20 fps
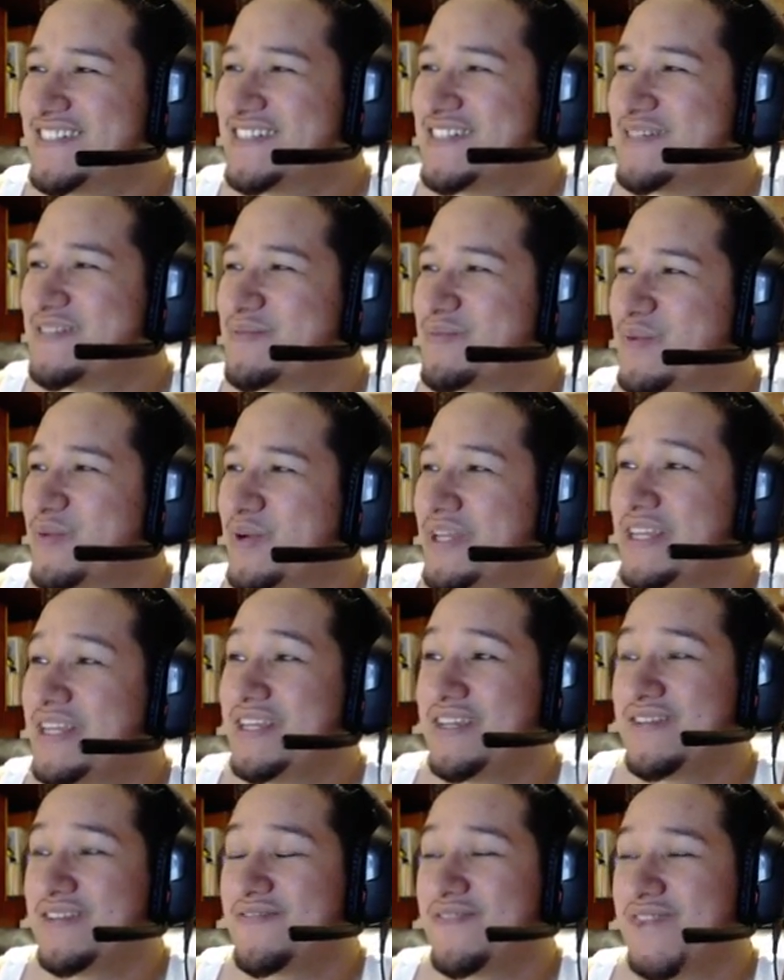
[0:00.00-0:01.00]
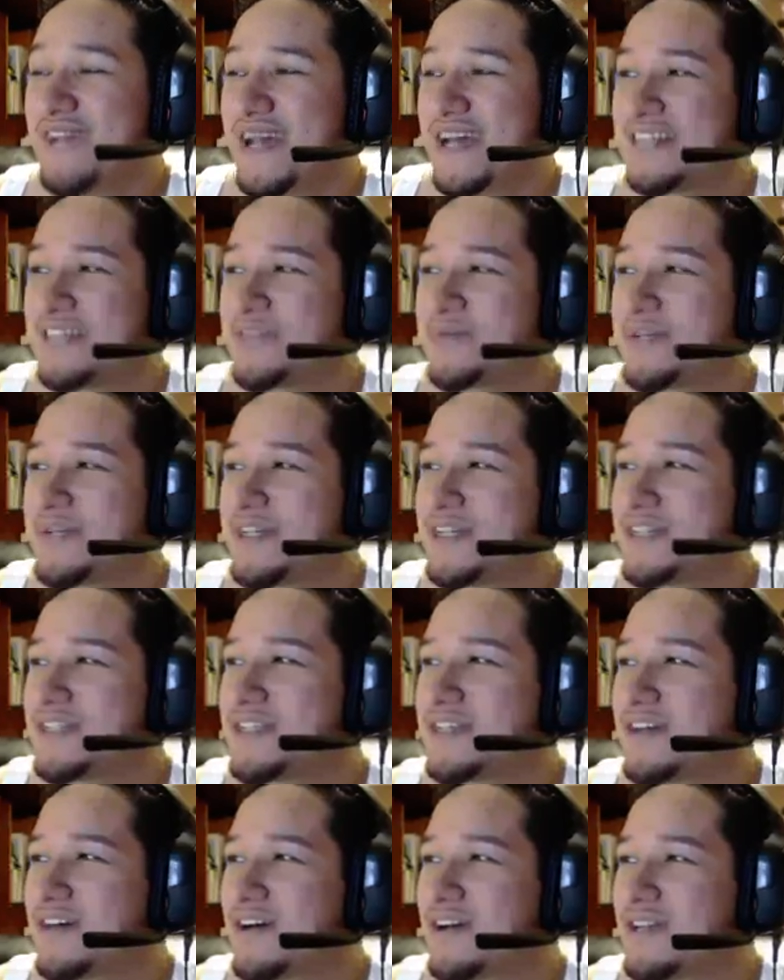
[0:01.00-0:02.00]
pretty fast, because
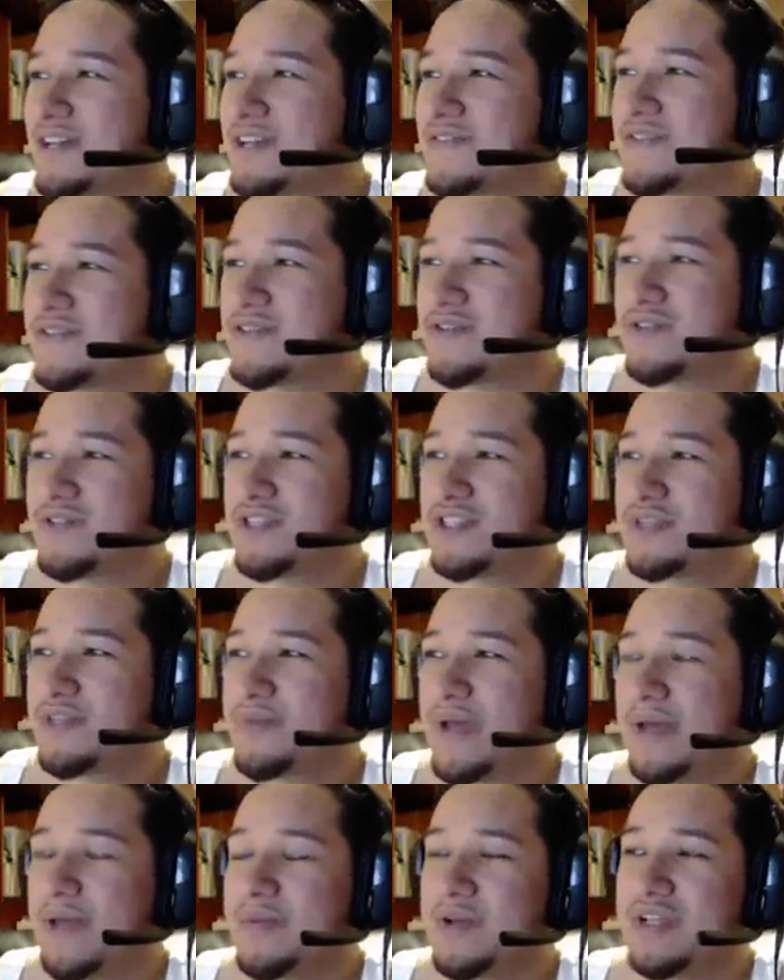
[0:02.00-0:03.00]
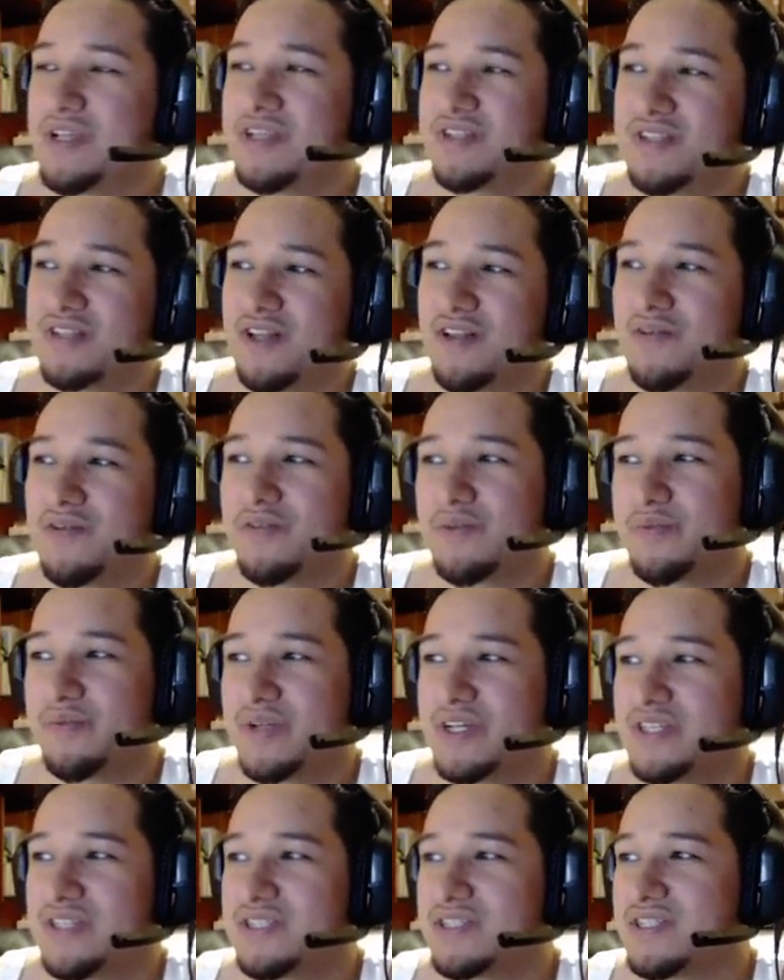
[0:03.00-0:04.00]
all you have to do is just spam your heals all over the
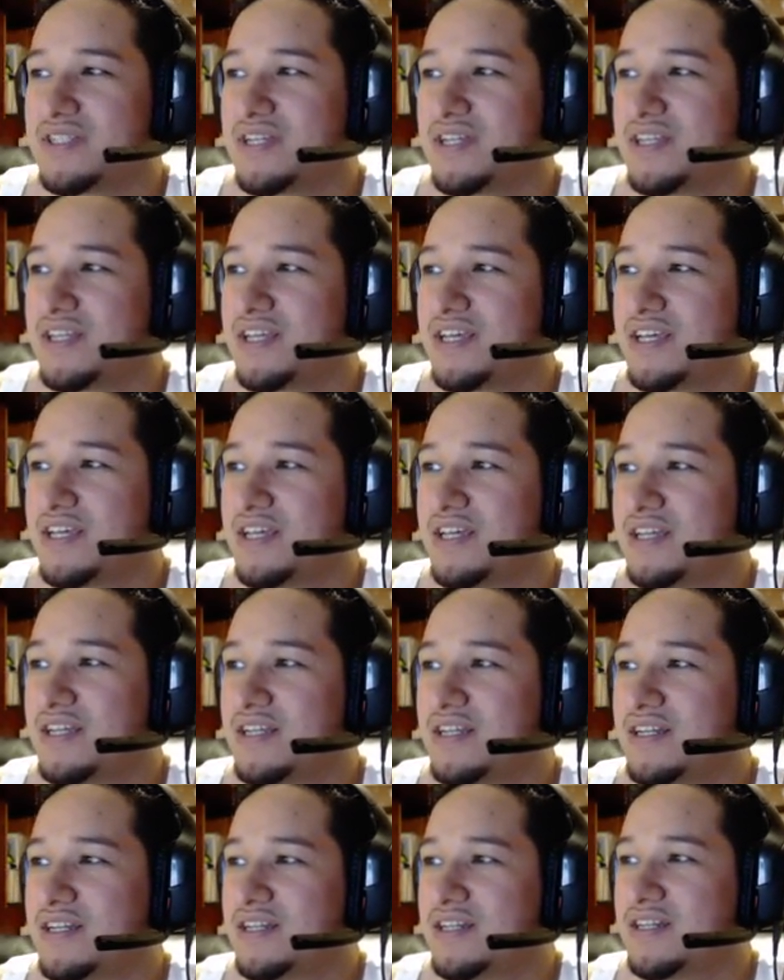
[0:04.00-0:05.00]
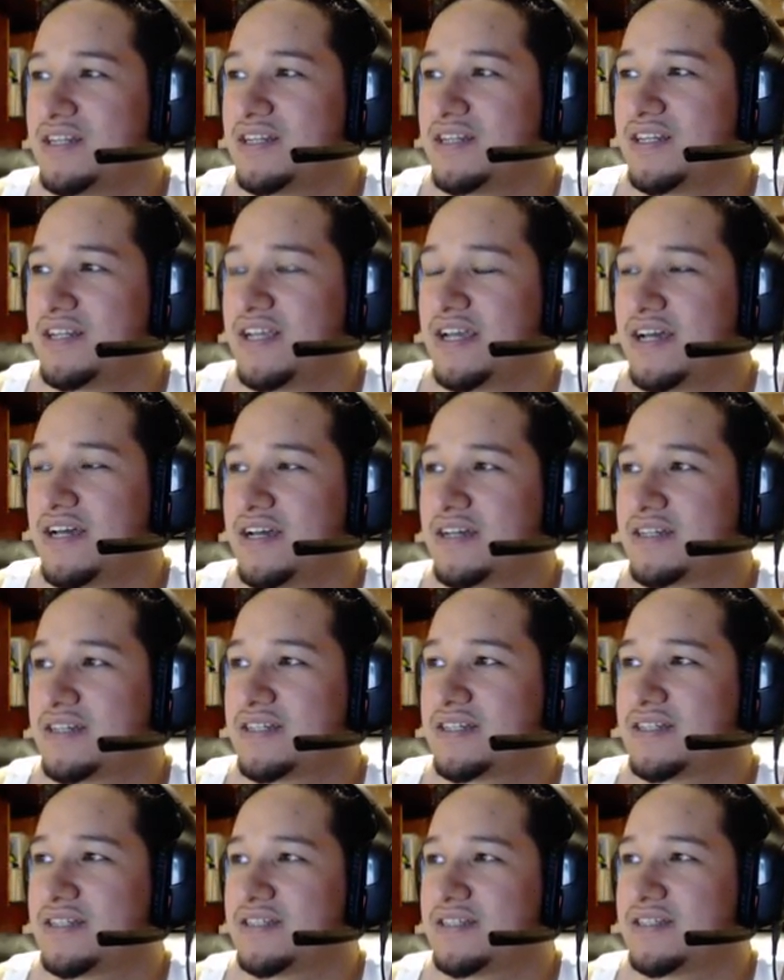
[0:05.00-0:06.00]
place, and then yeah.
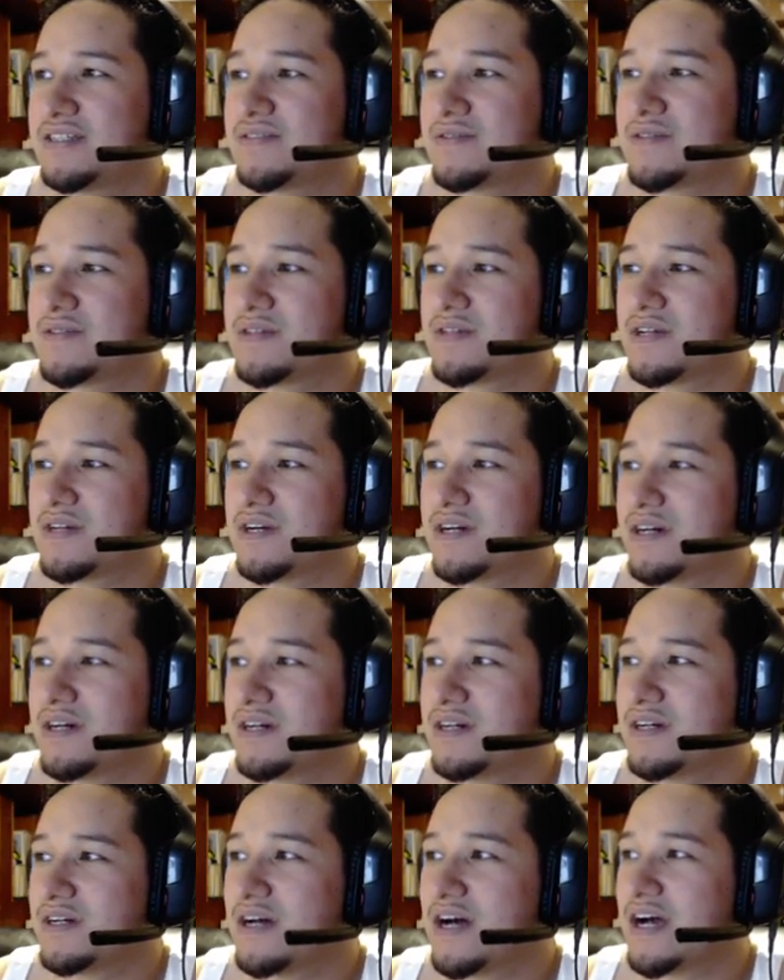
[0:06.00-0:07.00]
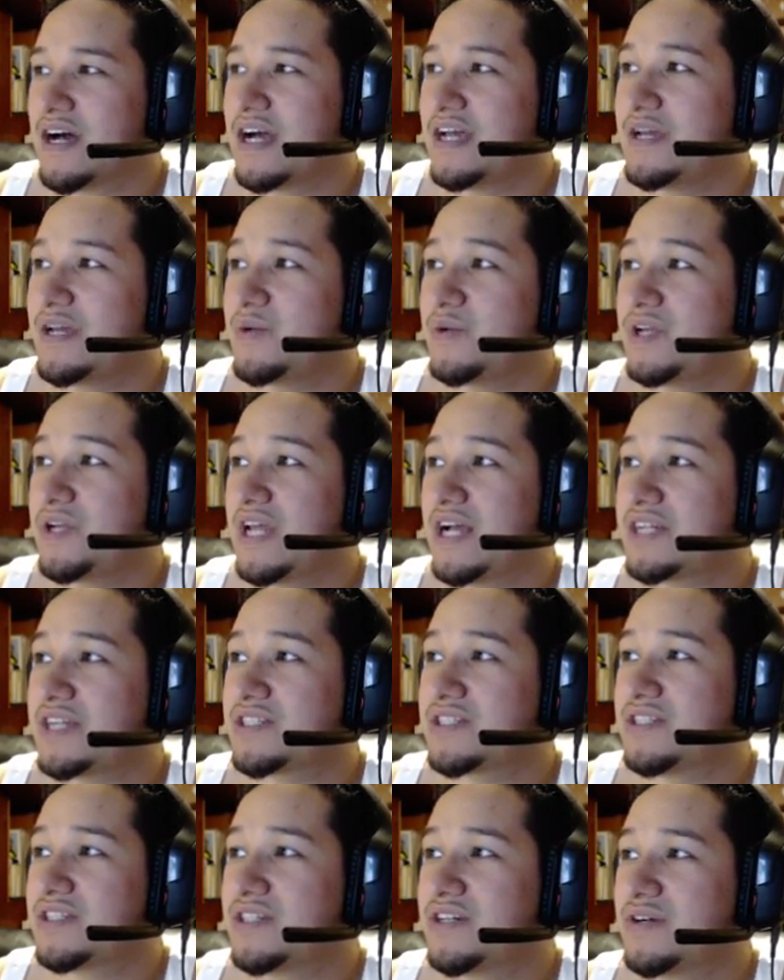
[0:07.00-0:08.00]
I would
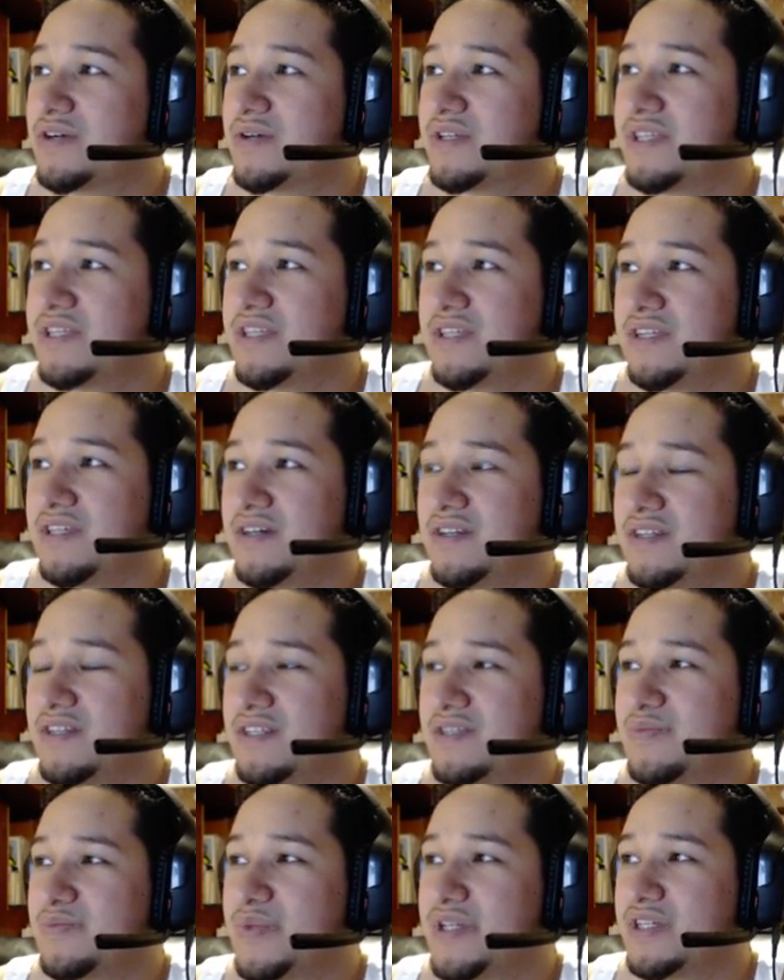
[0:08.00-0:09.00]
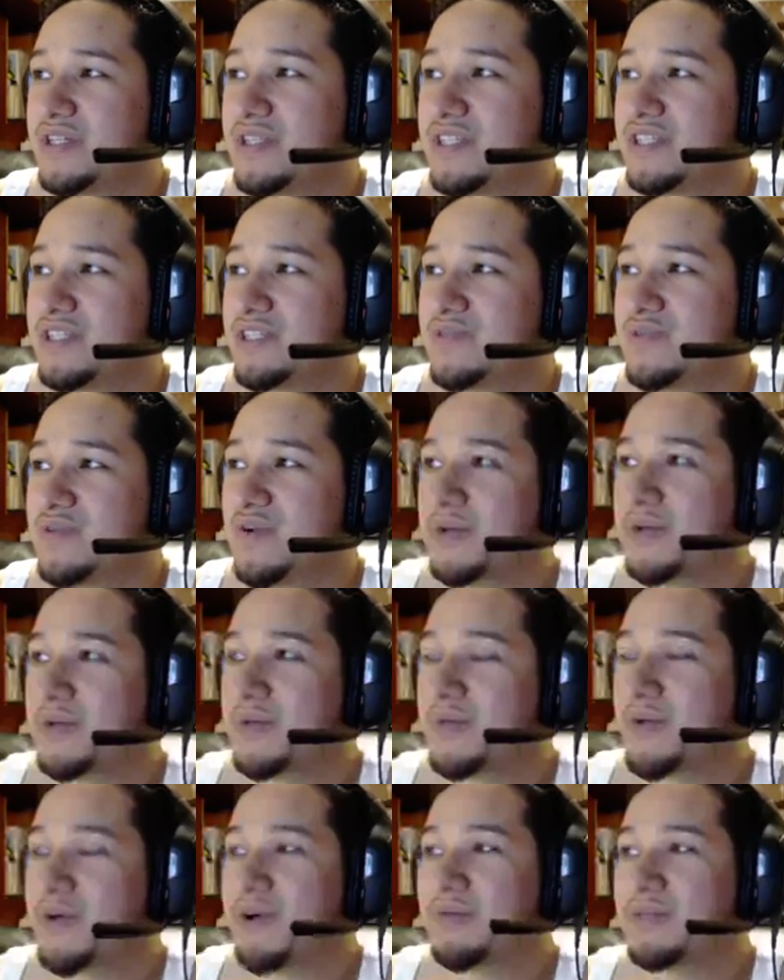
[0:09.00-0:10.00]
actually go EE on this build. This is
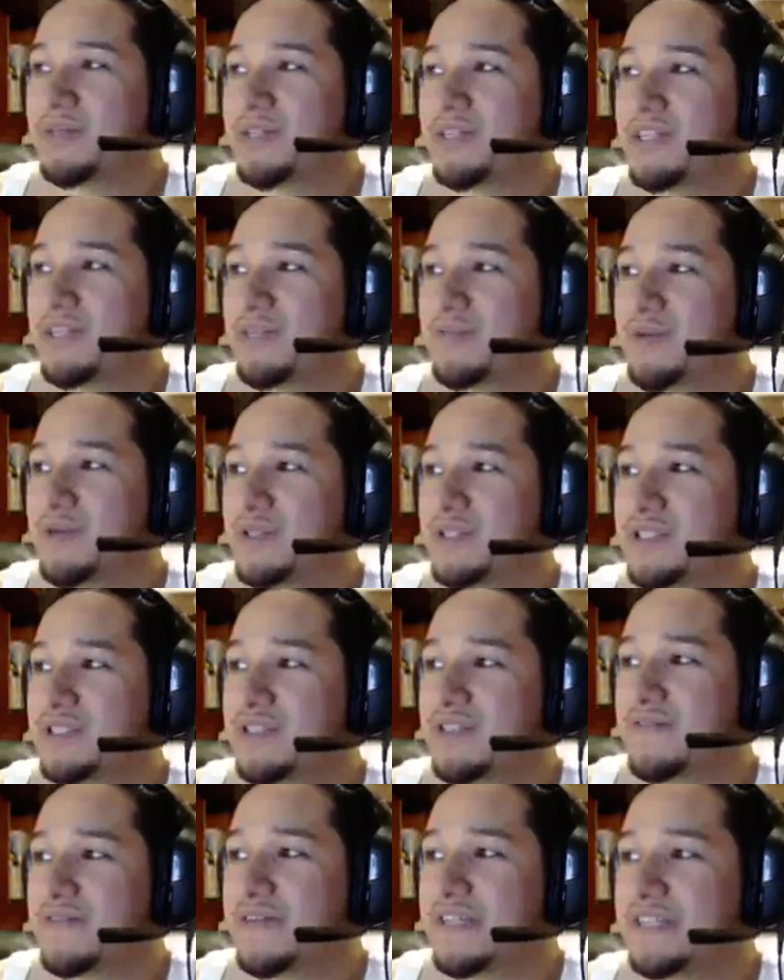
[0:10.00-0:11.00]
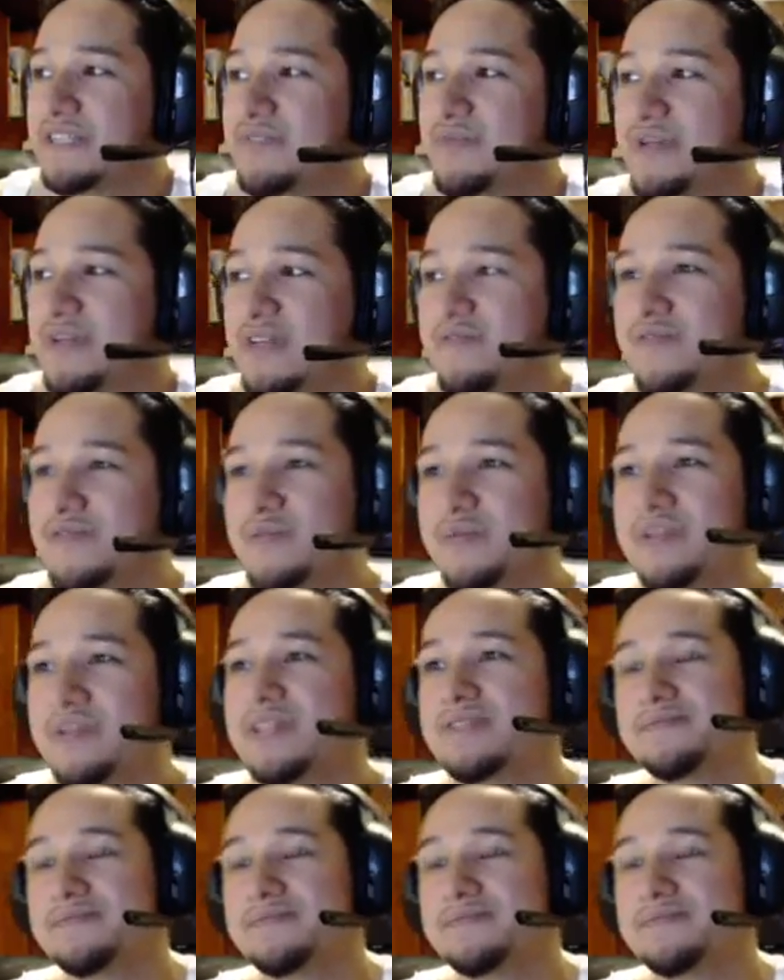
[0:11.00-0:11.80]
probably the most effective build for me,